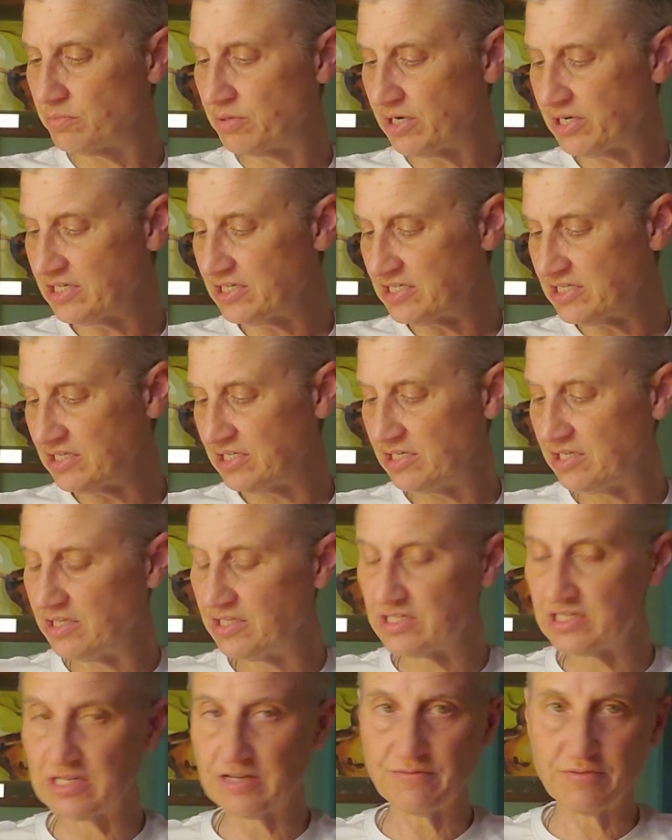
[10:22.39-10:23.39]
But I see
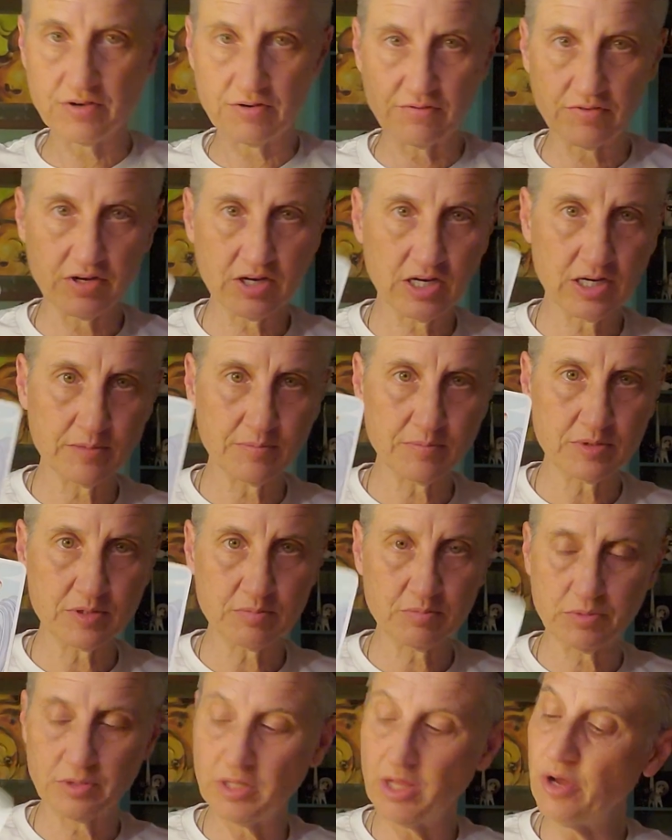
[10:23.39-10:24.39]
the Seven of Cups
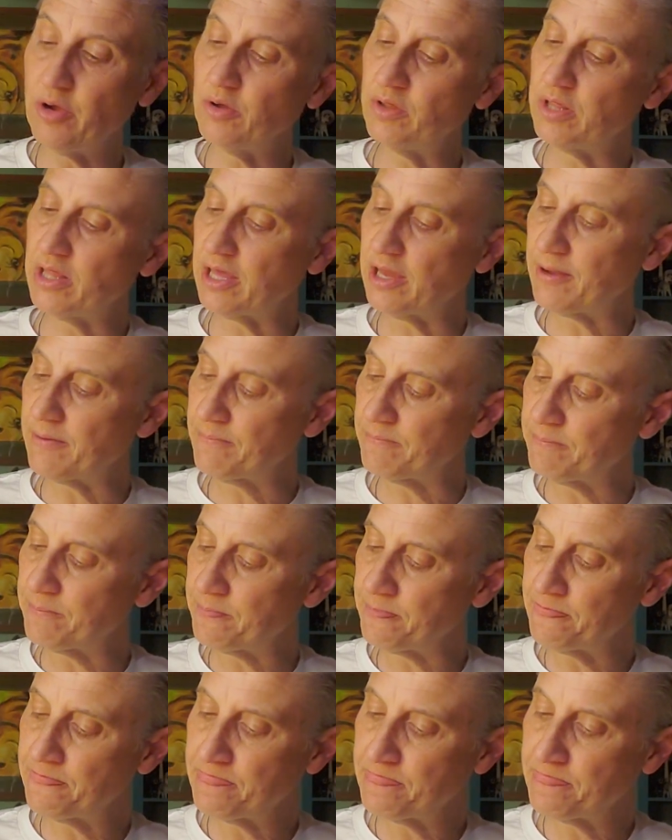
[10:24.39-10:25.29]
below them,